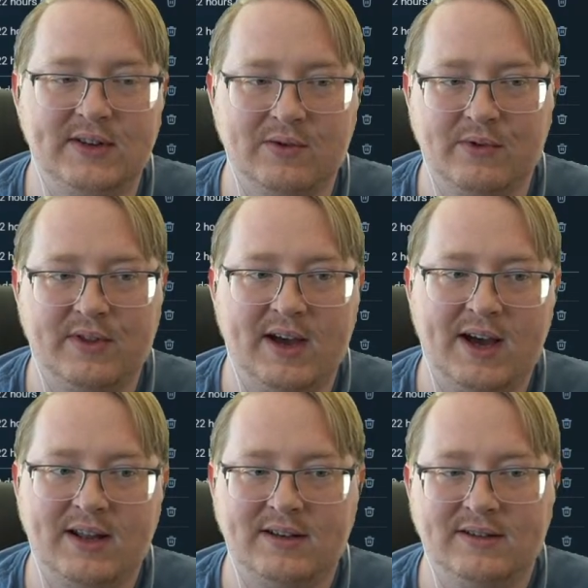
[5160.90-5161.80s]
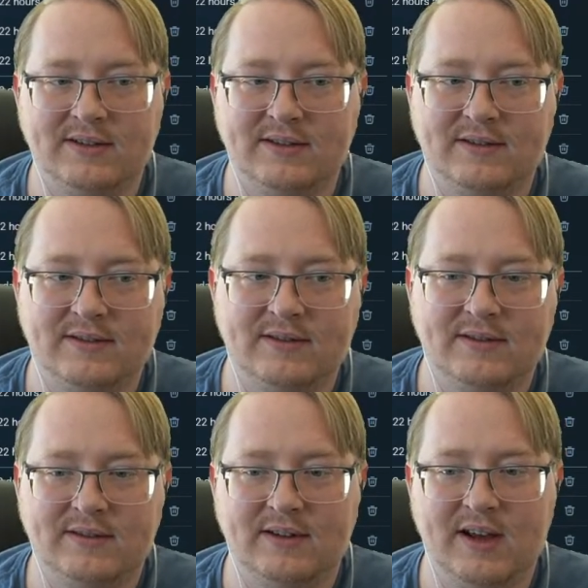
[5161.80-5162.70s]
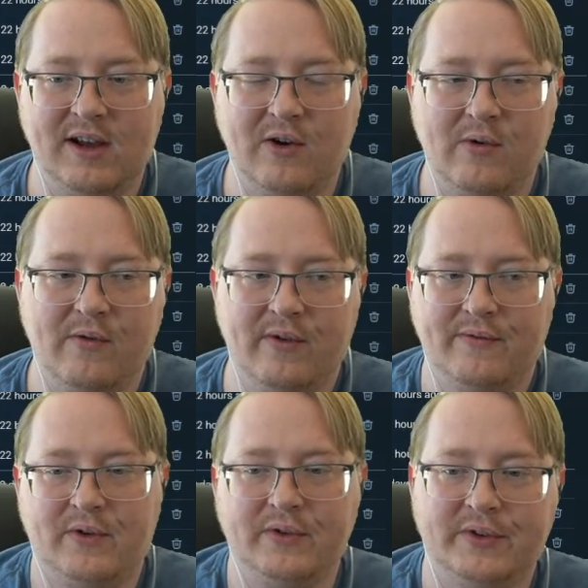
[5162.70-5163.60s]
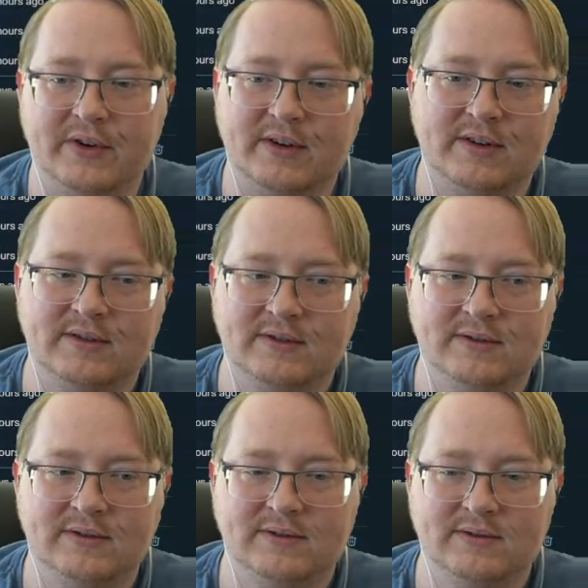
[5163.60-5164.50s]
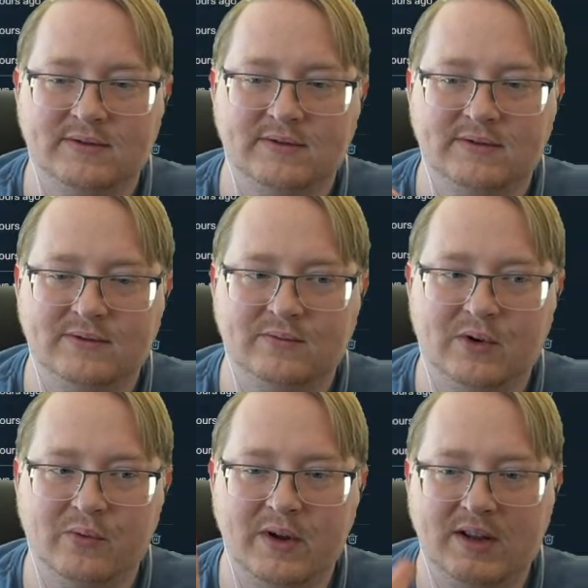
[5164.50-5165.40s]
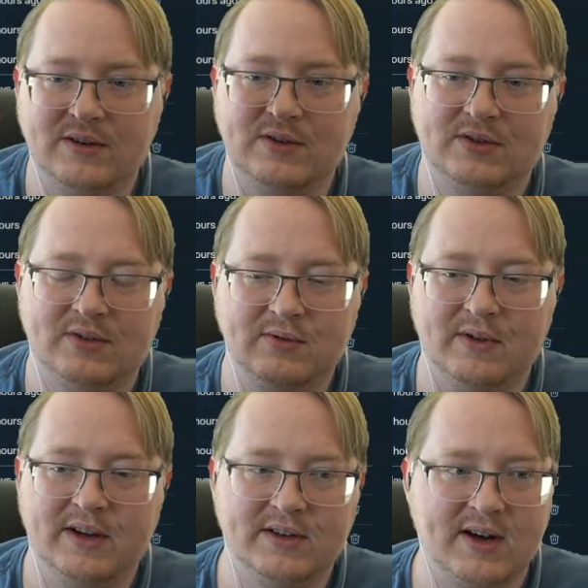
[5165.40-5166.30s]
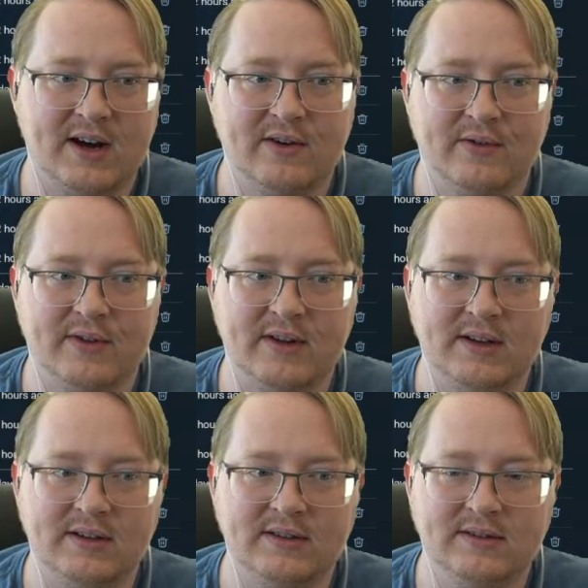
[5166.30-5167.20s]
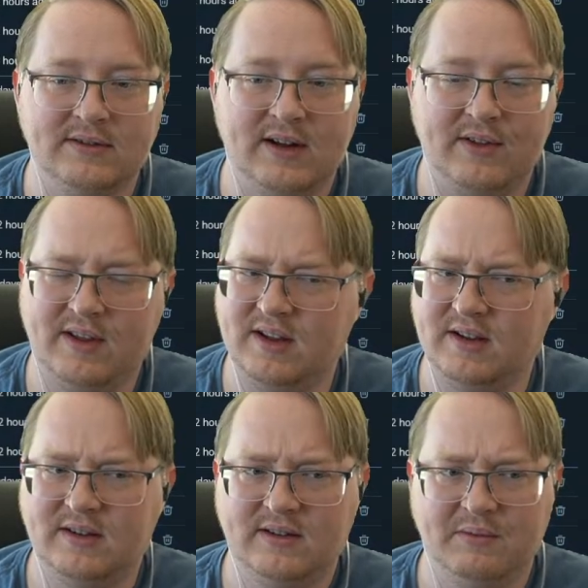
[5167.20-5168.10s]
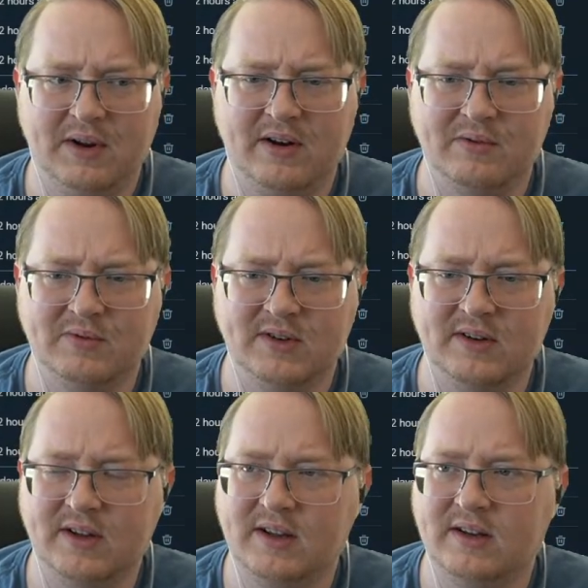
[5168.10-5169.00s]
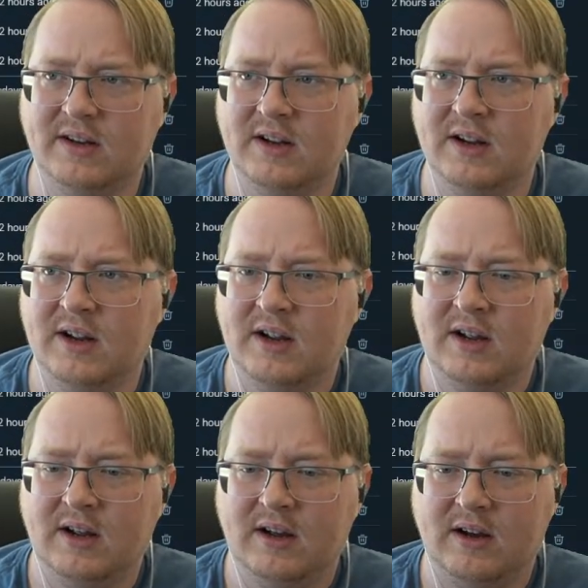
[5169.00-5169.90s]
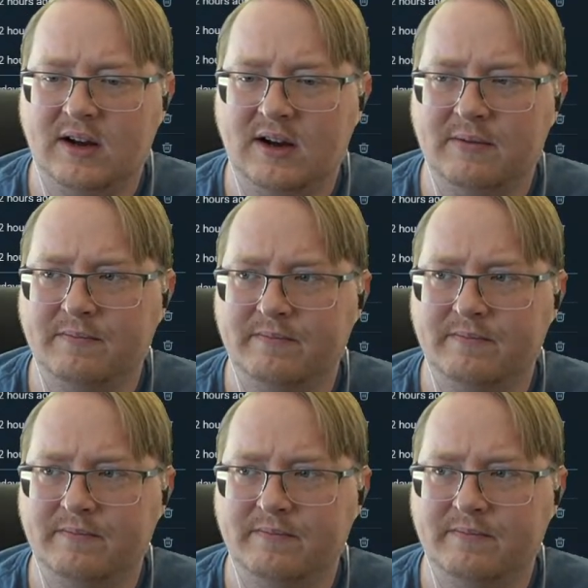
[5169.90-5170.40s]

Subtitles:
with that and go over to Vultr where we can just do like a Docker thing? I think. I'm not 100% on that. Um,